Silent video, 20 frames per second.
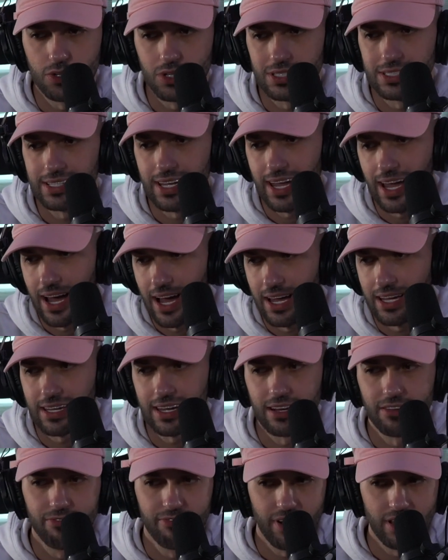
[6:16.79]
could say he
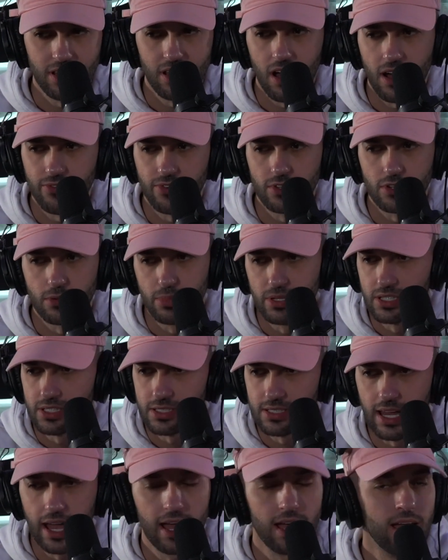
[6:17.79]
kind of fell off a little bit, this
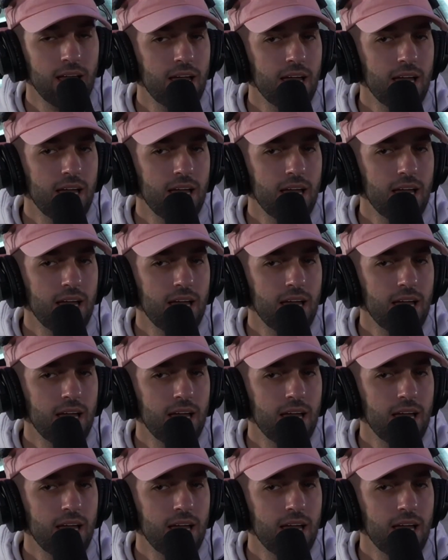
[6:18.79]
and that.